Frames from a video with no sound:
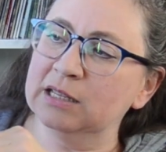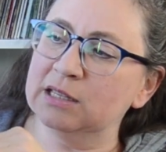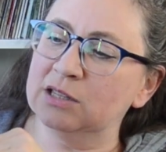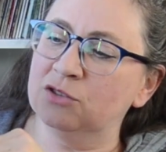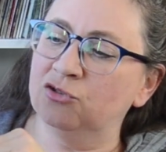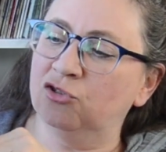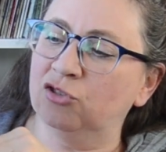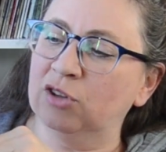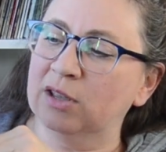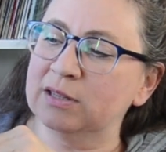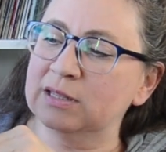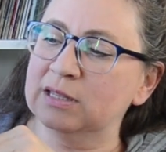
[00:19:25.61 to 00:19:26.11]
it's
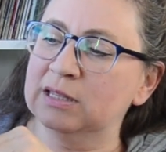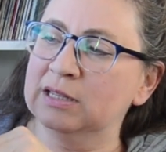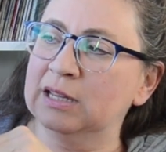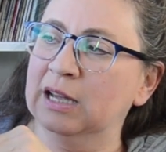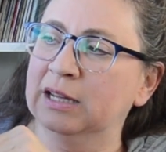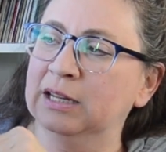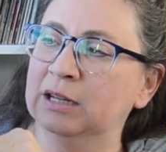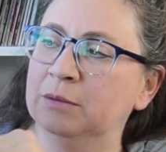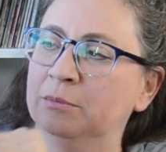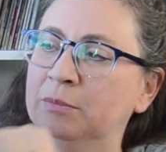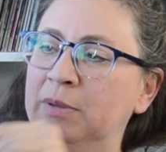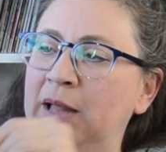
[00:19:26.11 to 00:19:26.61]
just
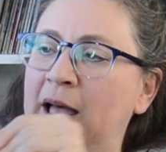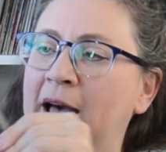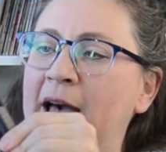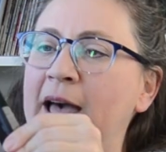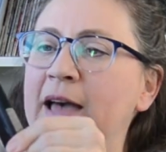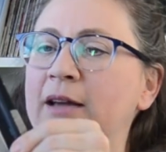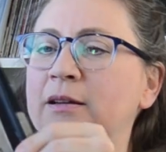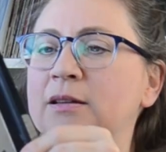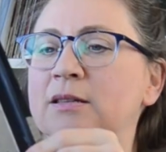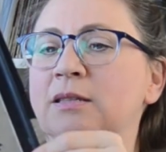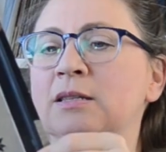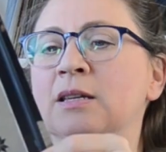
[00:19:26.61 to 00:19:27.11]
done in
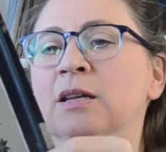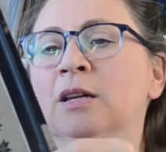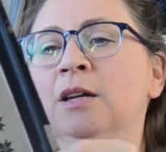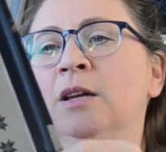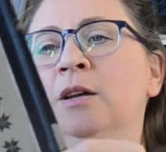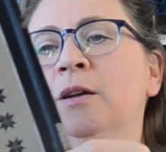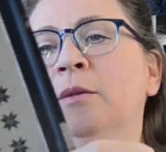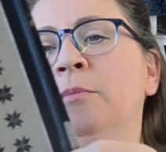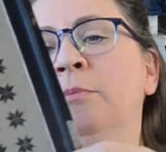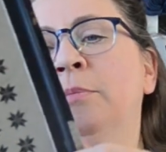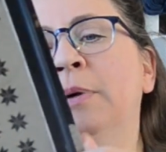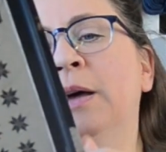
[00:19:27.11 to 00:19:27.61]
blacks,
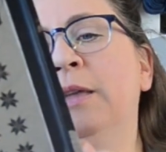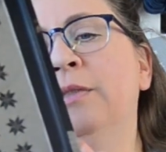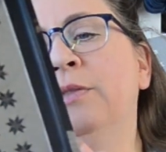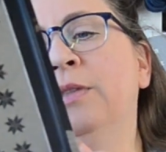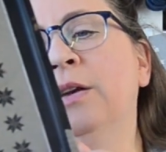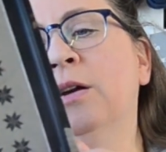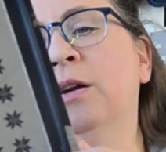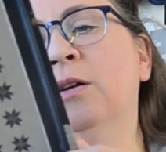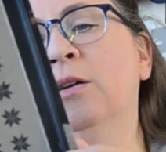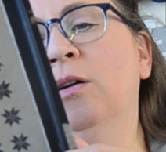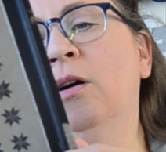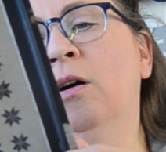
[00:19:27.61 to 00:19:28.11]
but
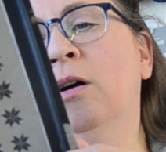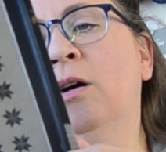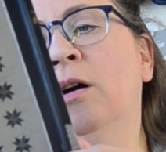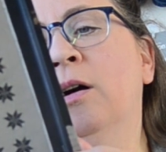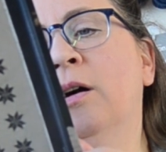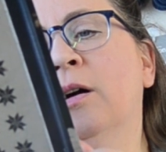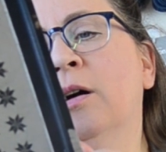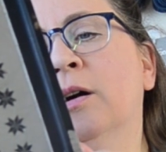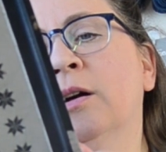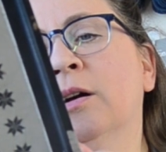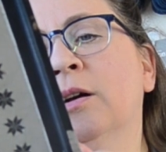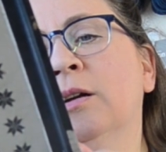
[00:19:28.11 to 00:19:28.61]
there
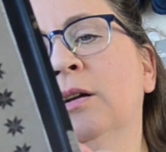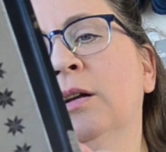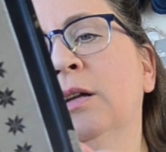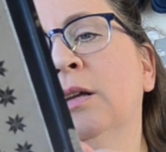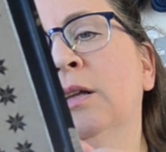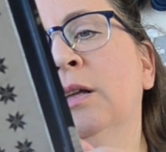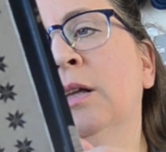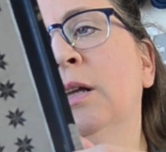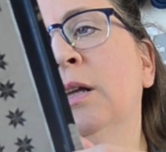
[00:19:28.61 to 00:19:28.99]
are,